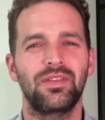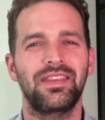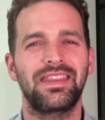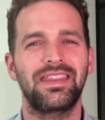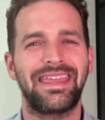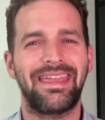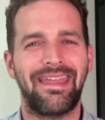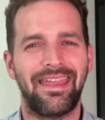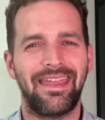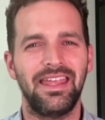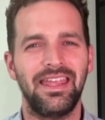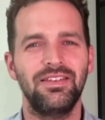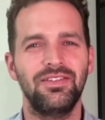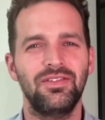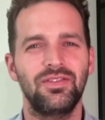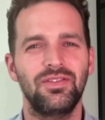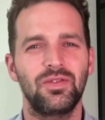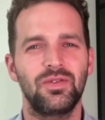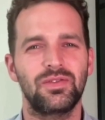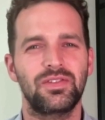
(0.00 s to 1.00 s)
the end
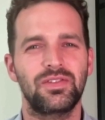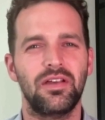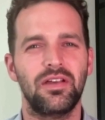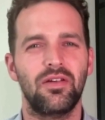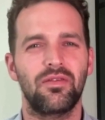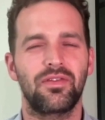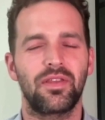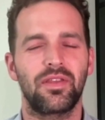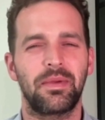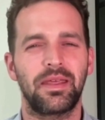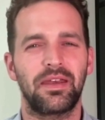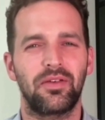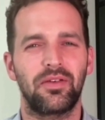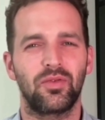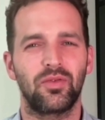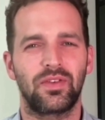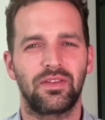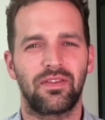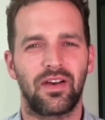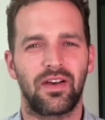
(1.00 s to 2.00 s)
user of the
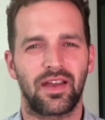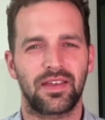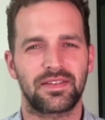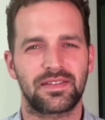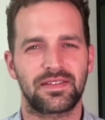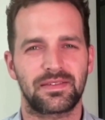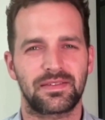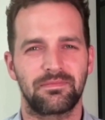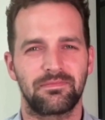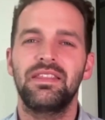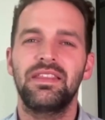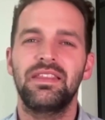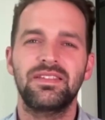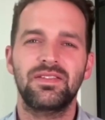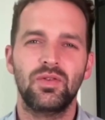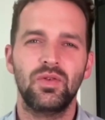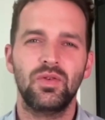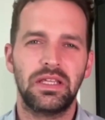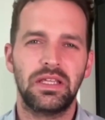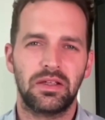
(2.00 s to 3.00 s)
medical device. This
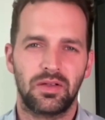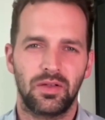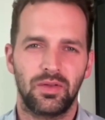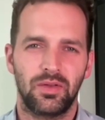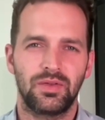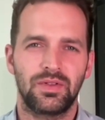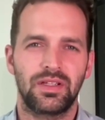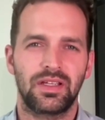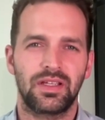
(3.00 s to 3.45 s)
could include